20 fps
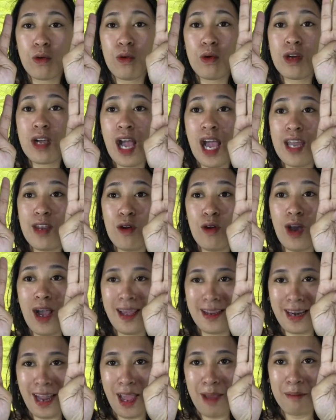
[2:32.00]
Kung gaano
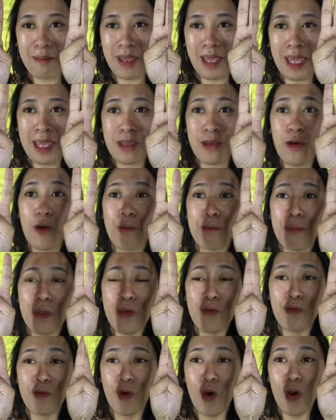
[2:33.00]
karami yung
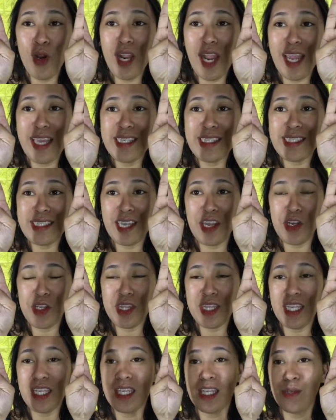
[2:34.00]
before I
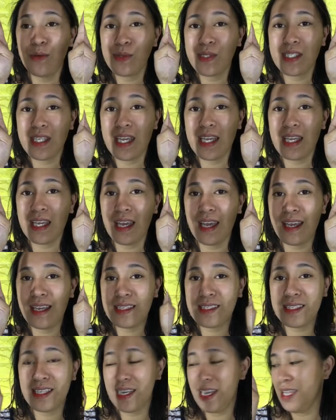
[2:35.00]
started using
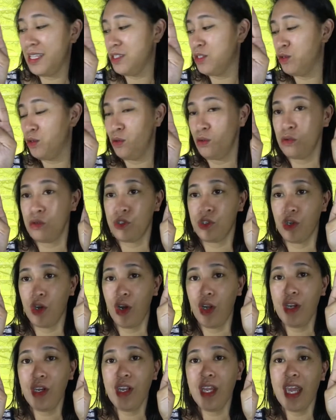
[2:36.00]
Excellent
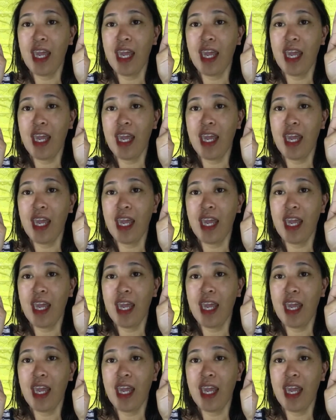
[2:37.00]
Solution.